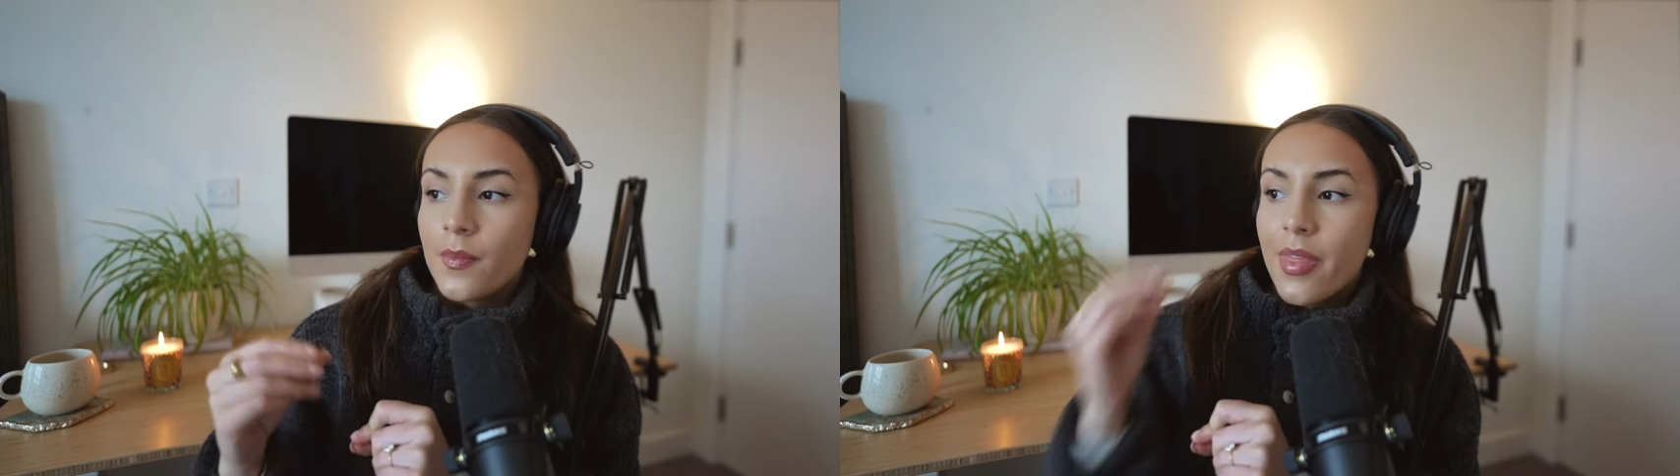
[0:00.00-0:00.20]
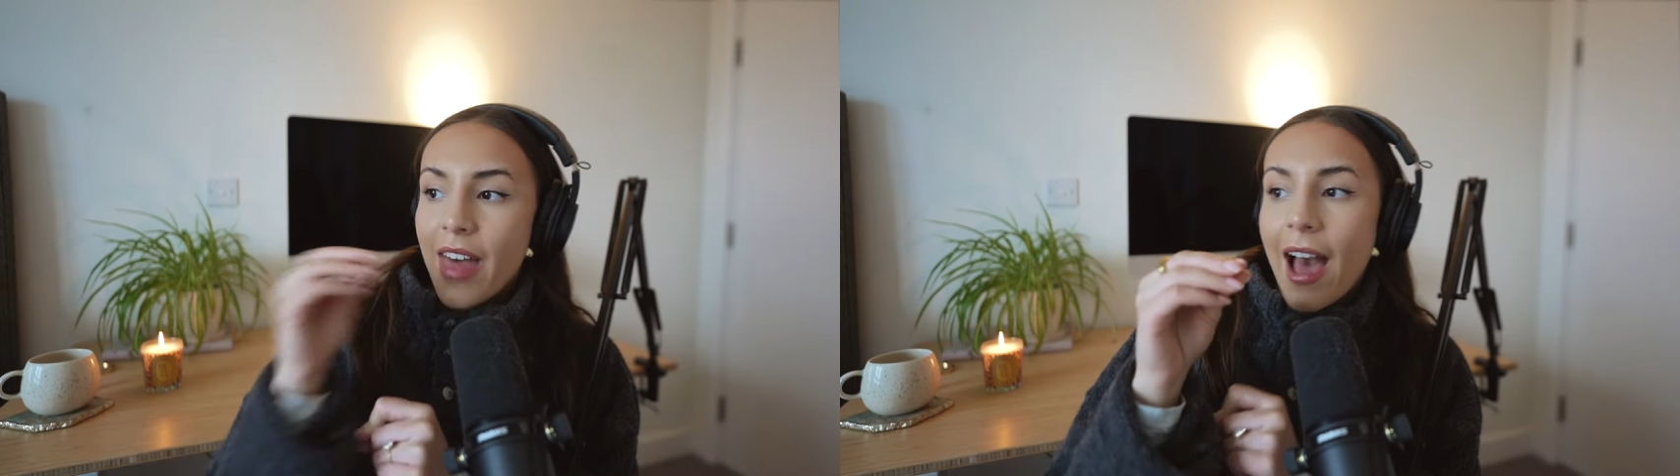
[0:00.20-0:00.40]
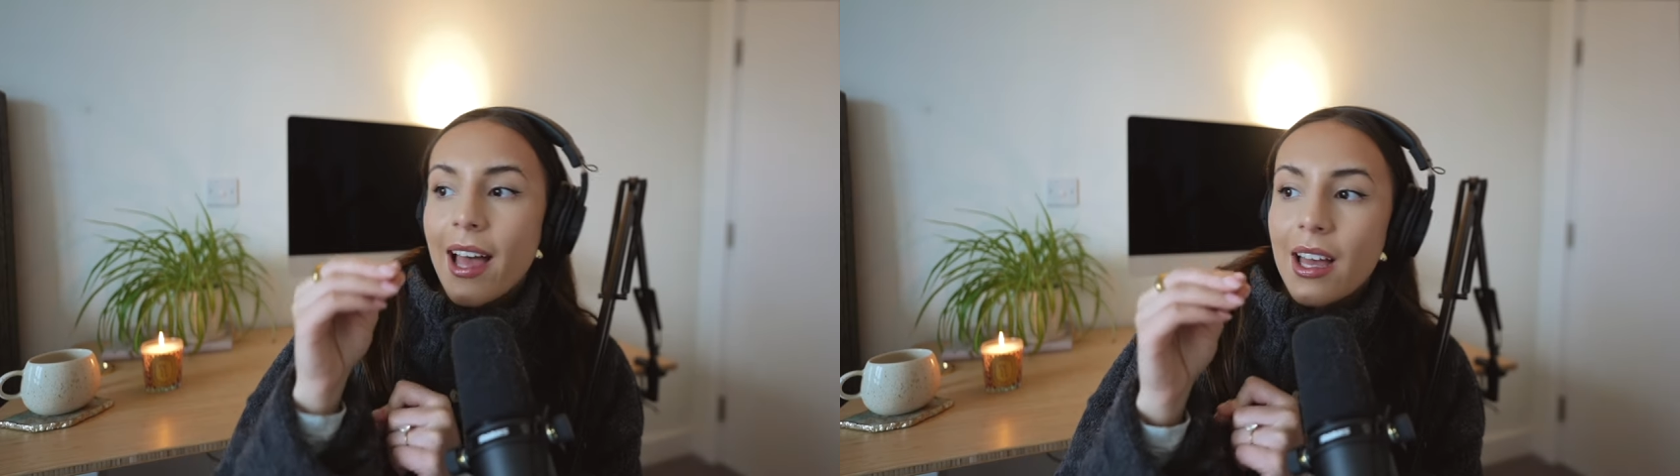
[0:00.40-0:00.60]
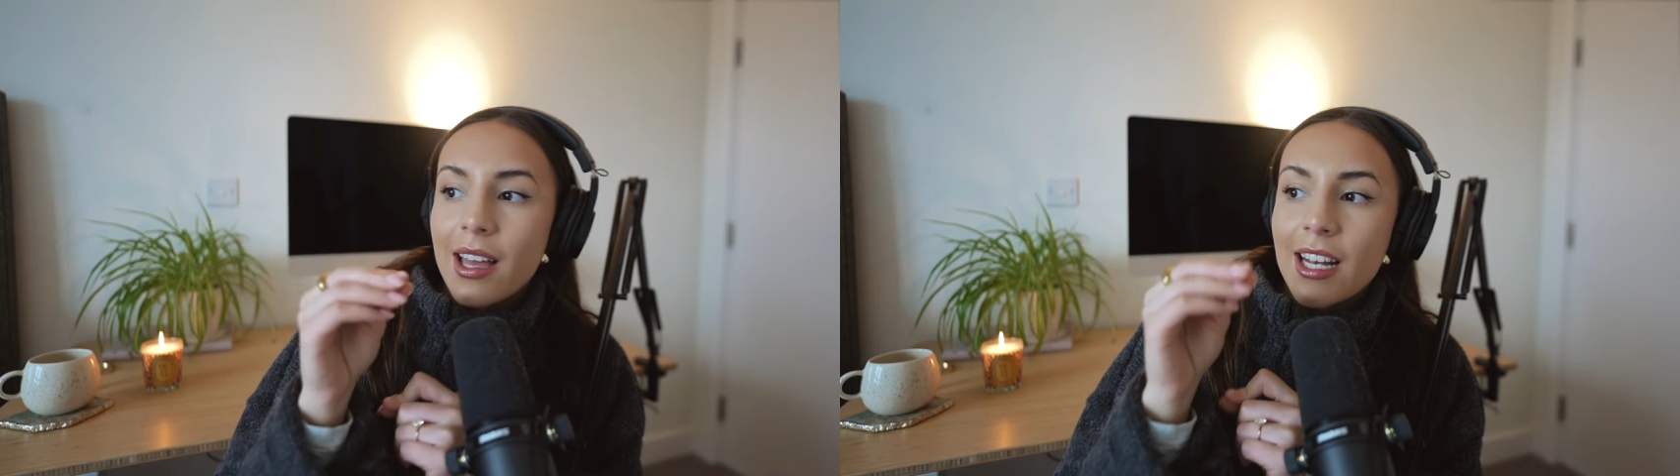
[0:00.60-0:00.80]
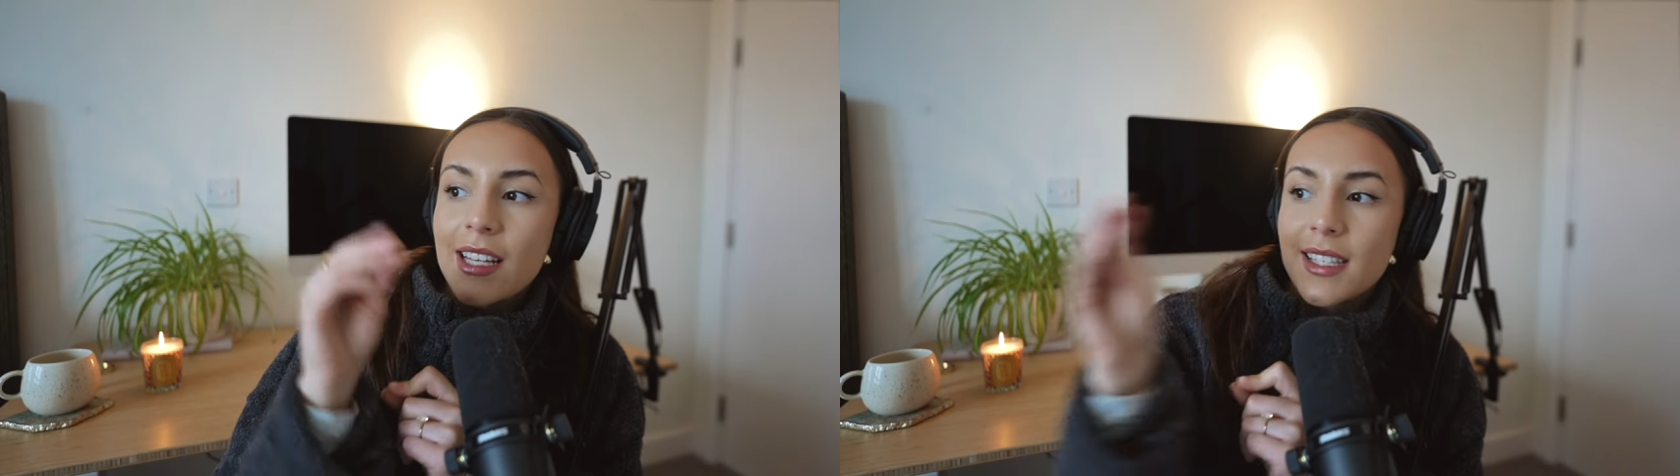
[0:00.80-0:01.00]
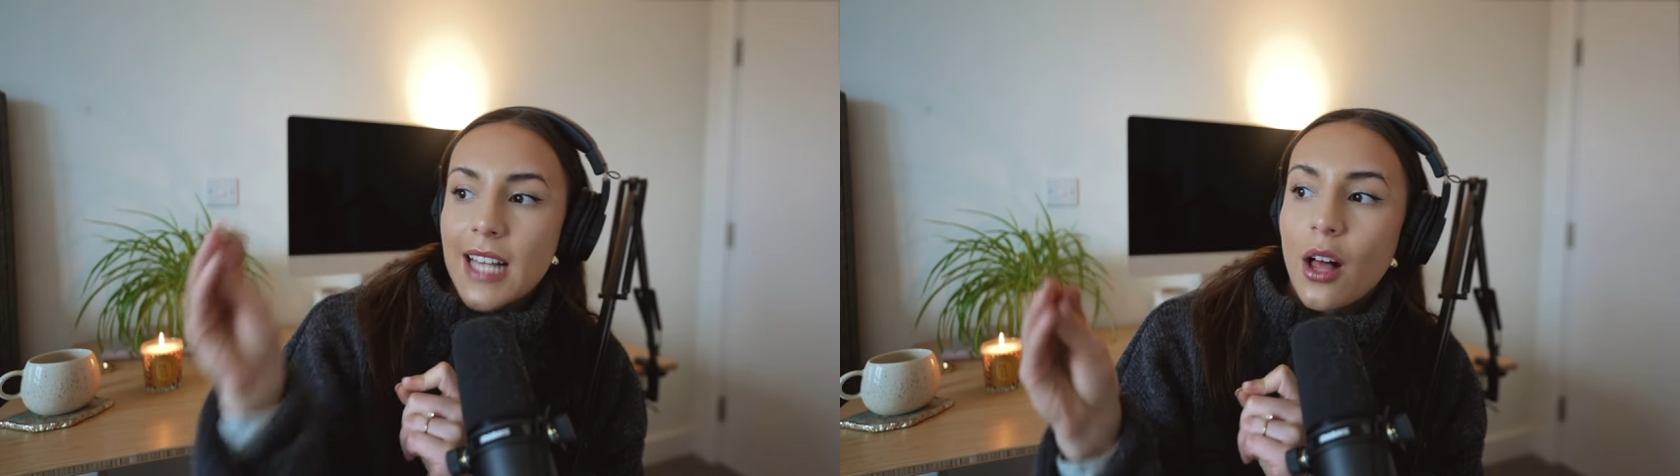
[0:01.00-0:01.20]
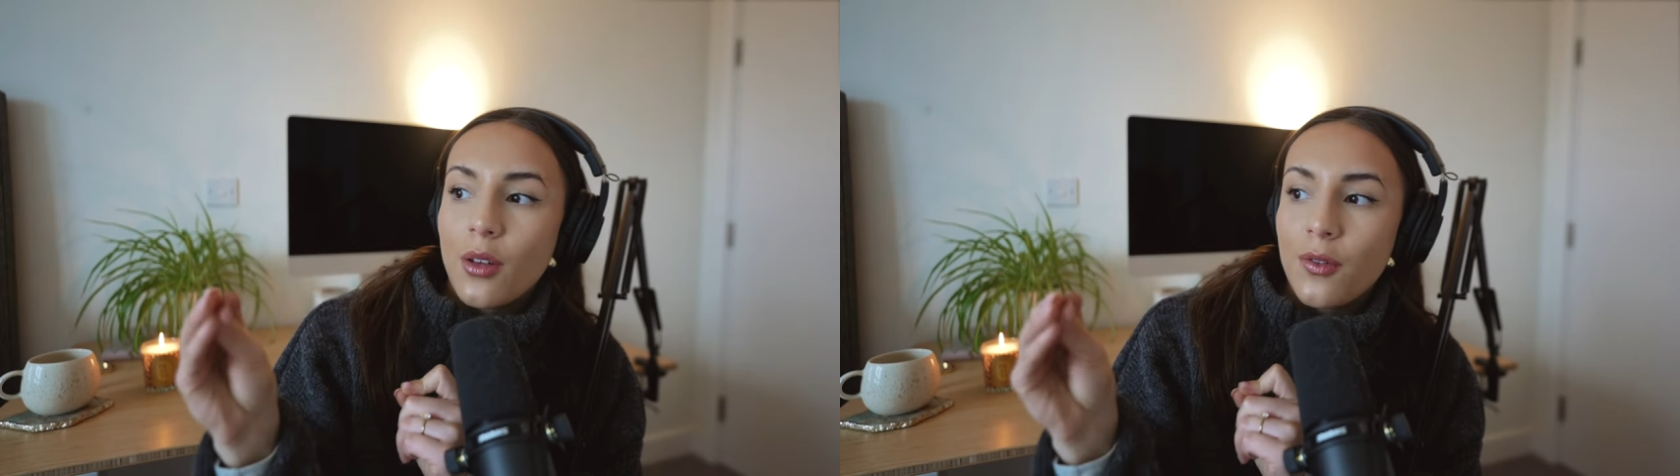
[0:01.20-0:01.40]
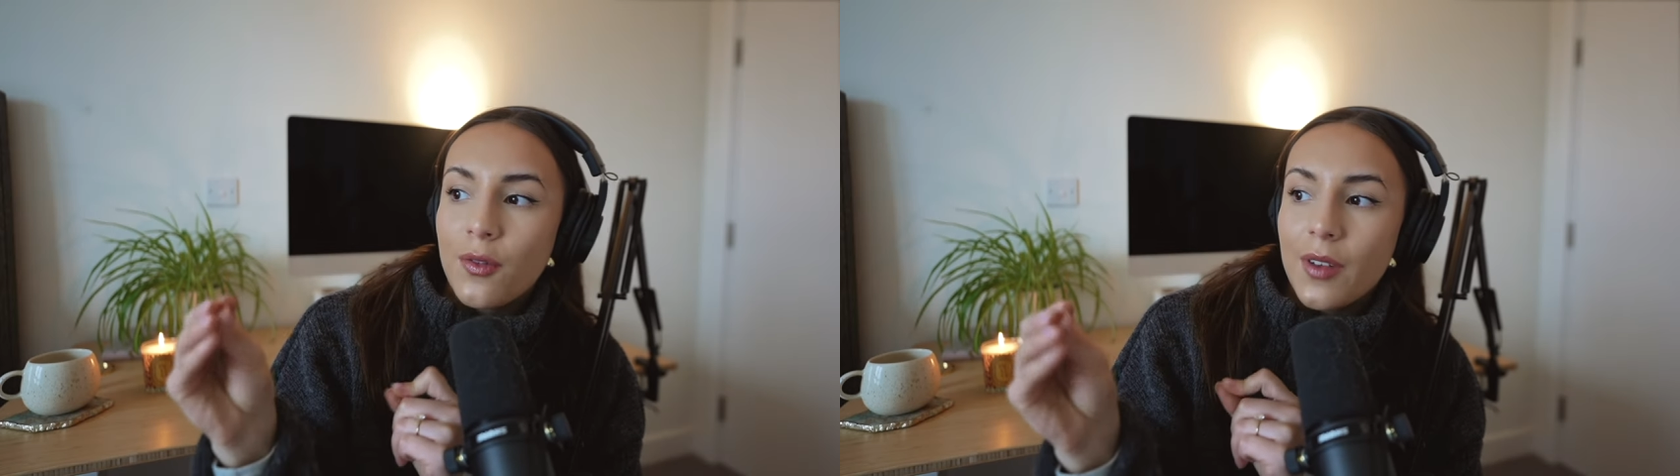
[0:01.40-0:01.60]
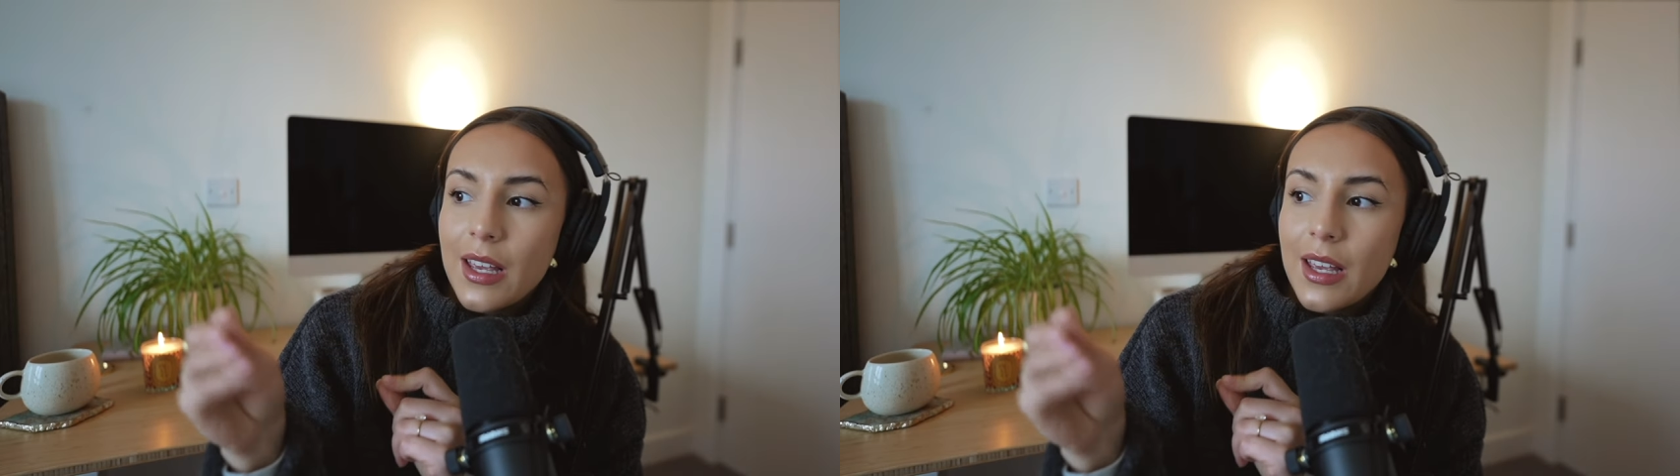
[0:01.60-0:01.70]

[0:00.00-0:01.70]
that in itself